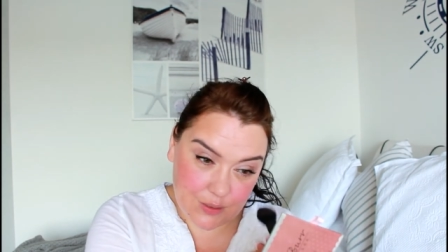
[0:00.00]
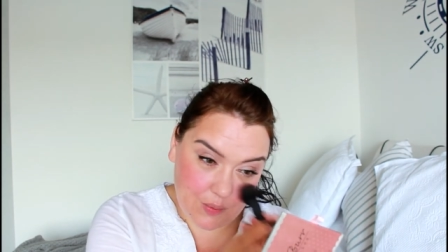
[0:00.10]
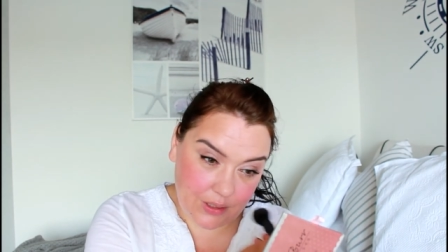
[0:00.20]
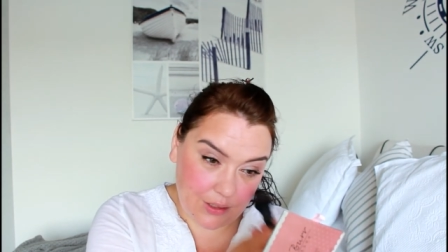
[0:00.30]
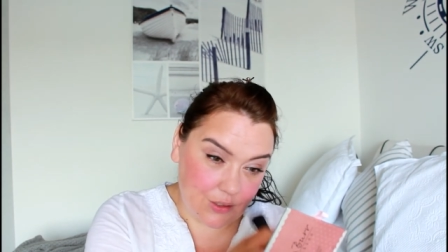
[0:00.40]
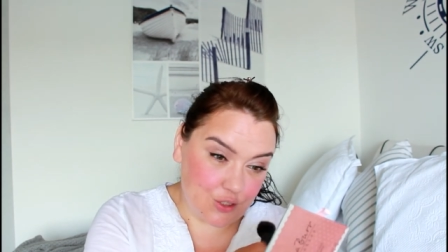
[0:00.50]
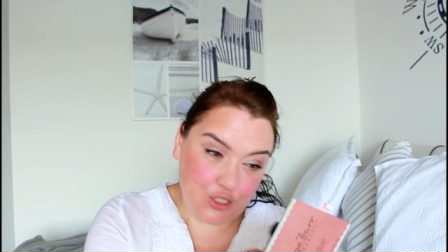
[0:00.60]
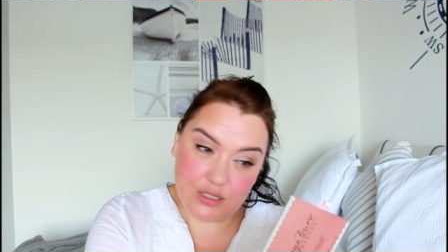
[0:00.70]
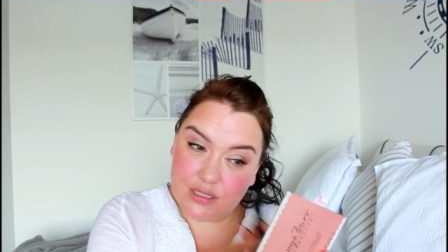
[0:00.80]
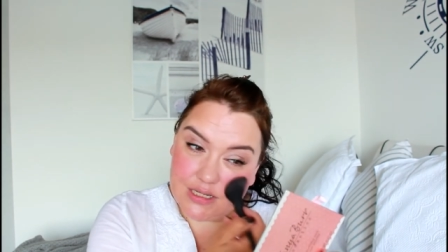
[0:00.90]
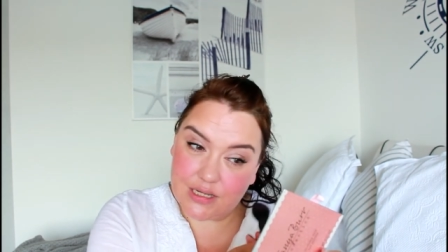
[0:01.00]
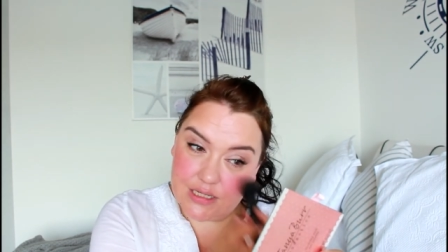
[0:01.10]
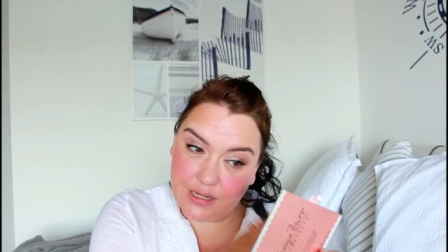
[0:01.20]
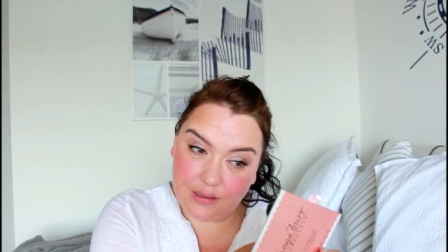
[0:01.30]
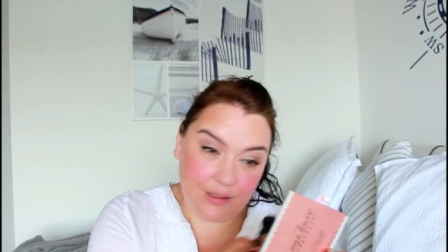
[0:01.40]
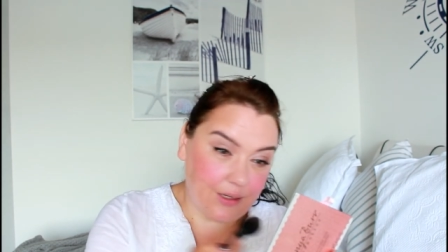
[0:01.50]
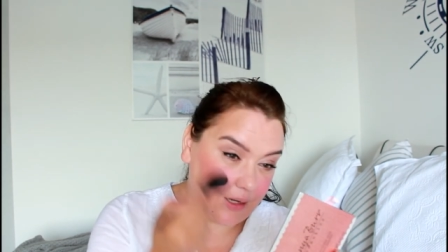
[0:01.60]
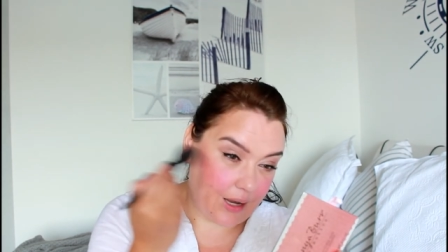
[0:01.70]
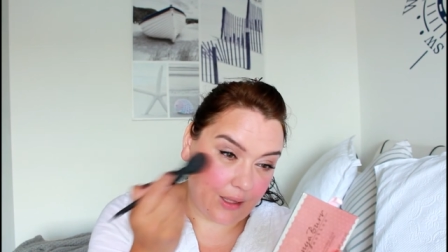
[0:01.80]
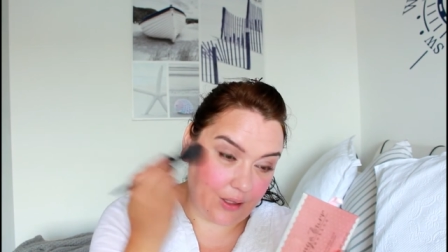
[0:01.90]
But it'll just extend the
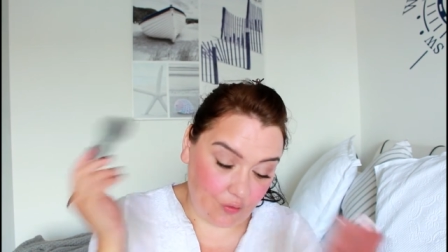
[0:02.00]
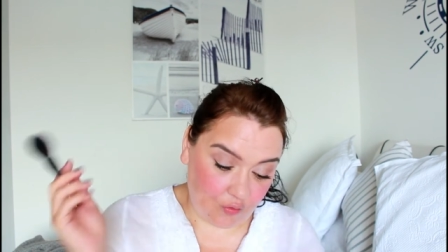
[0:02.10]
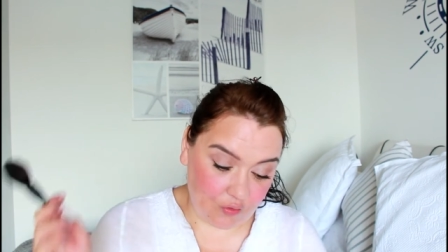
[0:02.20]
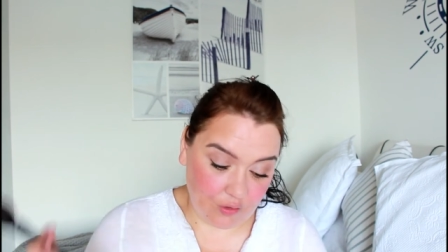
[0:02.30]
life